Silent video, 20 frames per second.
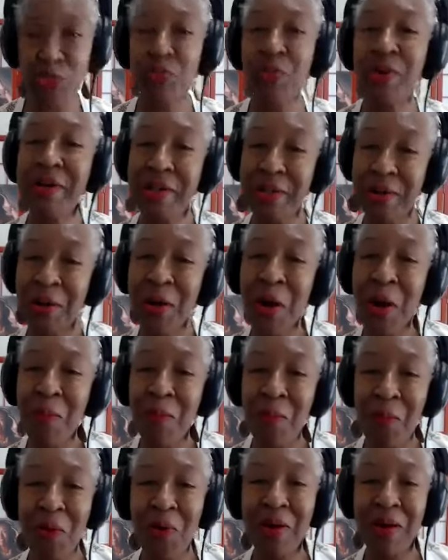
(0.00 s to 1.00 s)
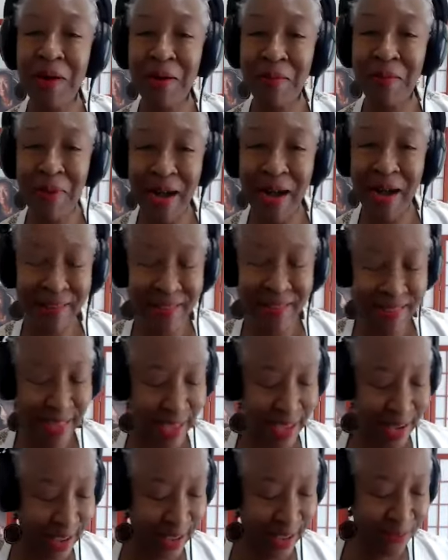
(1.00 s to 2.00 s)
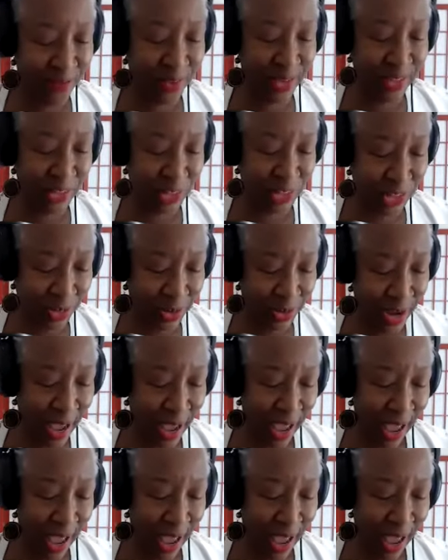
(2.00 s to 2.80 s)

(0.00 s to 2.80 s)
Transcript: We'll hear more about that adventure,